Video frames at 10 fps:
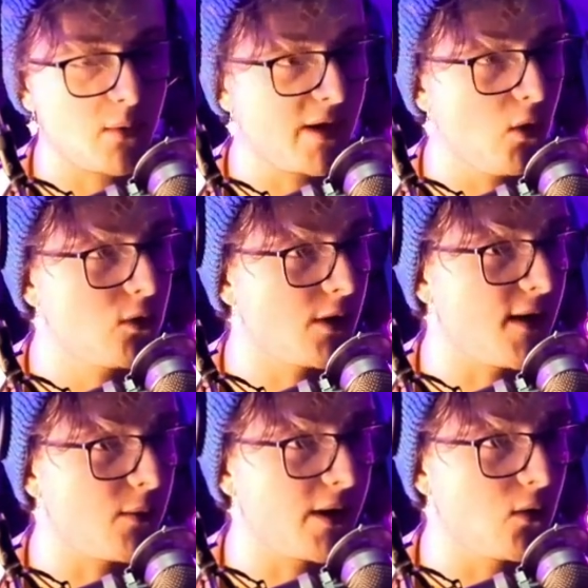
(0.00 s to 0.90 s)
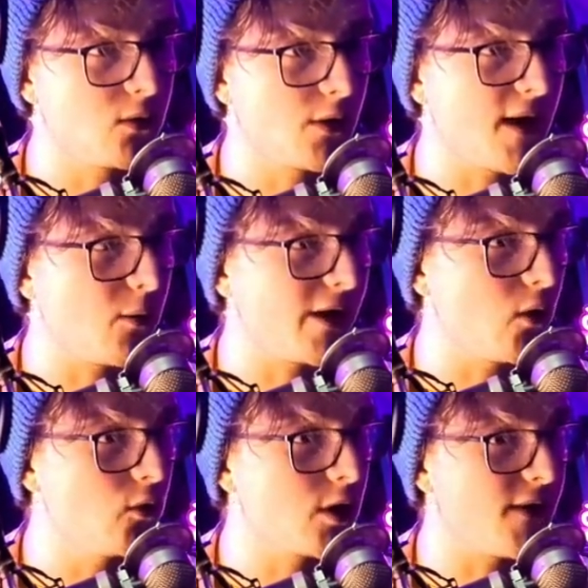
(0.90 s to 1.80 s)
All go that way,
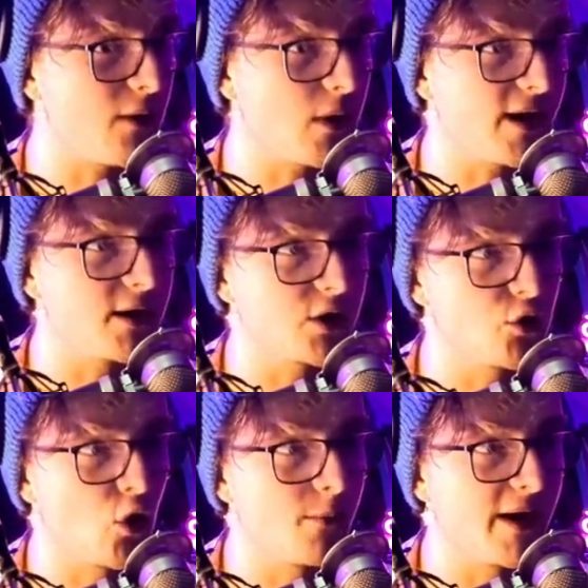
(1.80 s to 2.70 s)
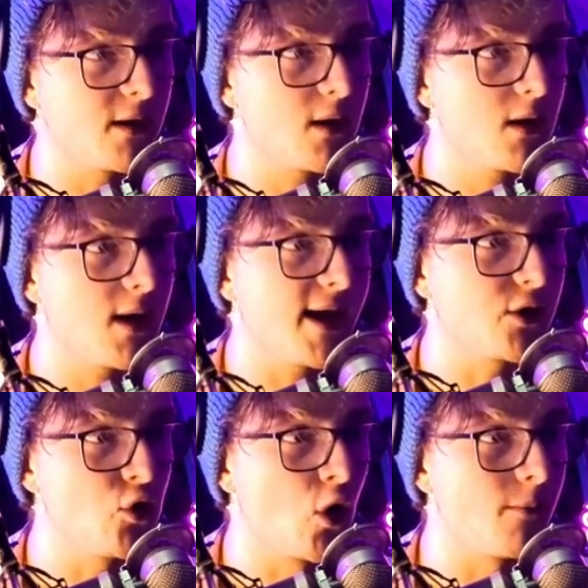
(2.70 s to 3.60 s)
all go that way, and ignore me.
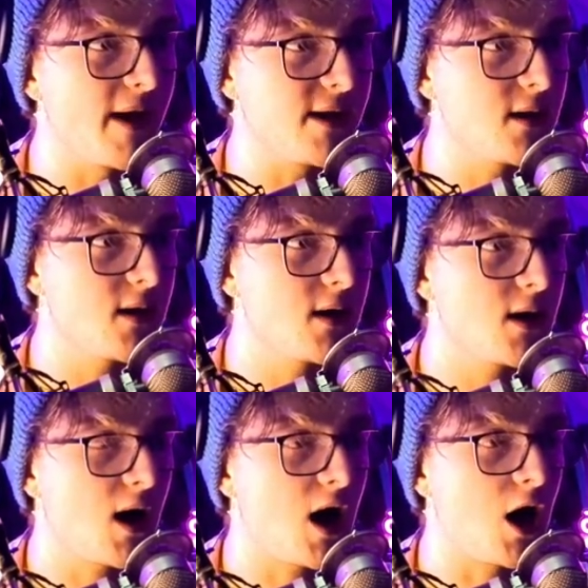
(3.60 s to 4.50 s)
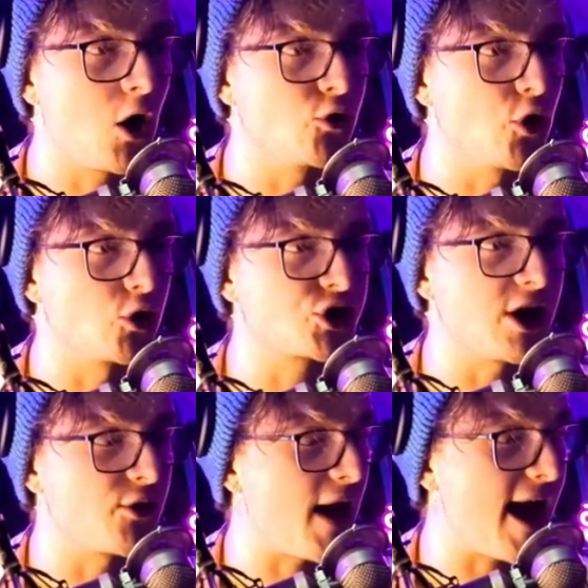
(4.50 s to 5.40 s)
Ignore me. Oh, you're
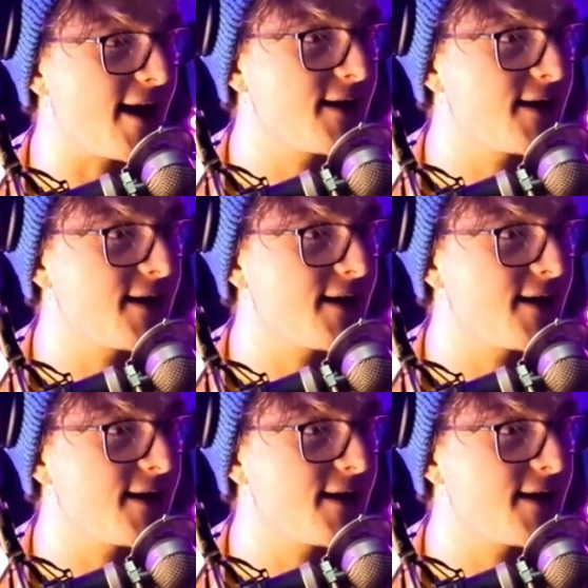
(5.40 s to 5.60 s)
still there.